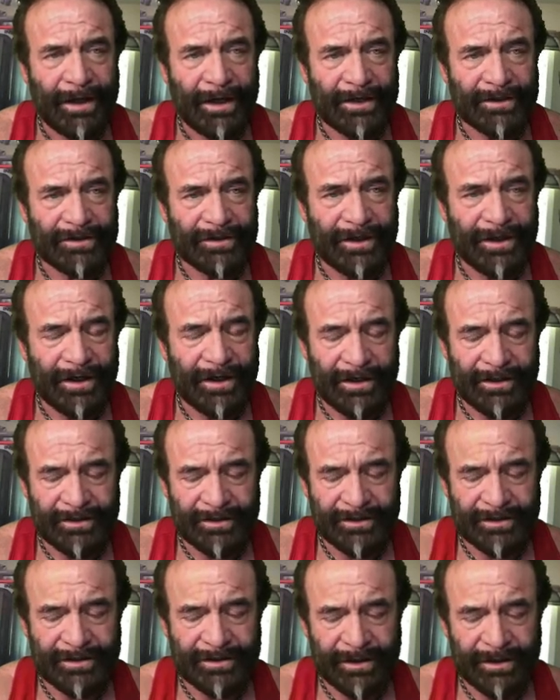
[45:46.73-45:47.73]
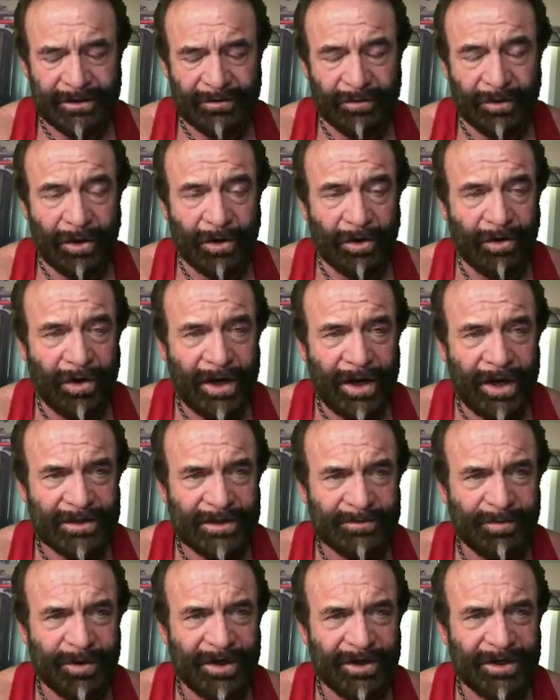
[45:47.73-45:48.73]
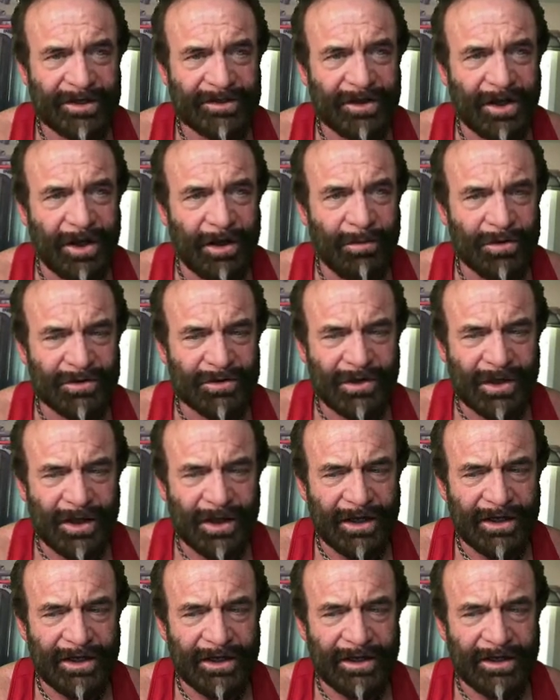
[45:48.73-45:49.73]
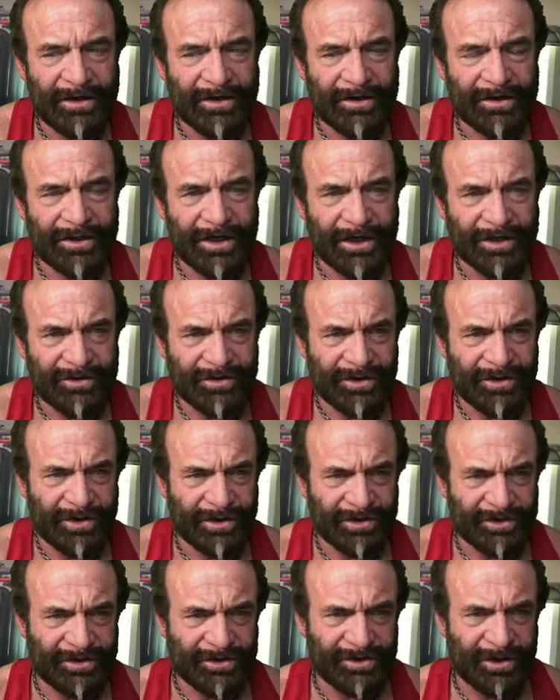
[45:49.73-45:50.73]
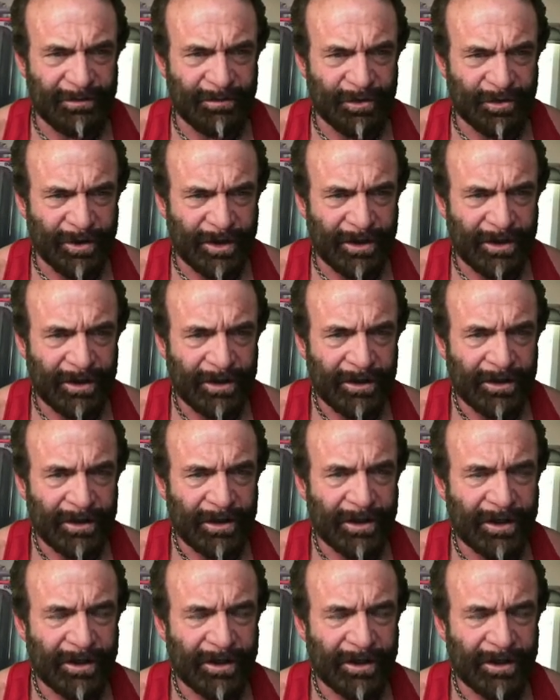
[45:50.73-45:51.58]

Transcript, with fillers: as as uh, Rollo has, but it, it's almost like an introductory or a summary mm-hmm.